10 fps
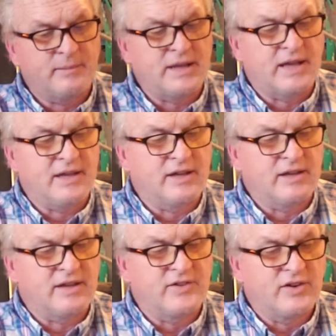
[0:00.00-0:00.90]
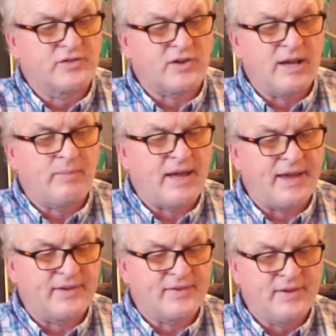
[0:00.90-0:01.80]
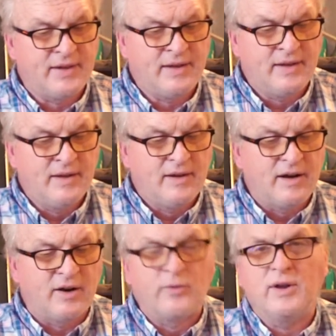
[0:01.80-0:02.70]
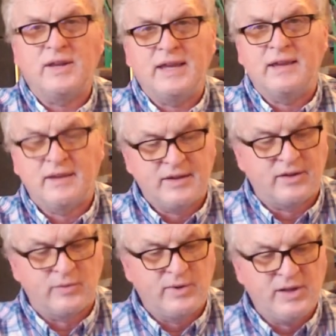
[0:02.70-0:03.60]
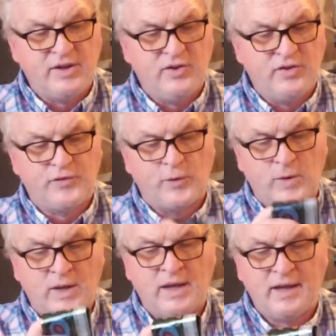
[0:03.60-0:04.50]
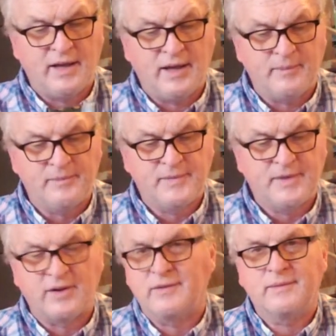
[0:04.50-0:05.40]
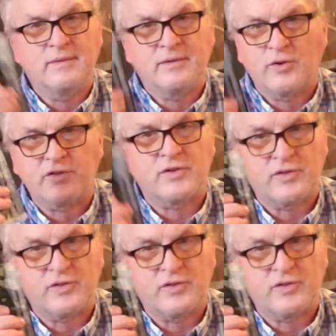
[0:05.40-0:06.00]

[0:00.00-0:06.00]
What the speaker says: I mean, these little dry bags are really, they're really useful. They're, of course, they're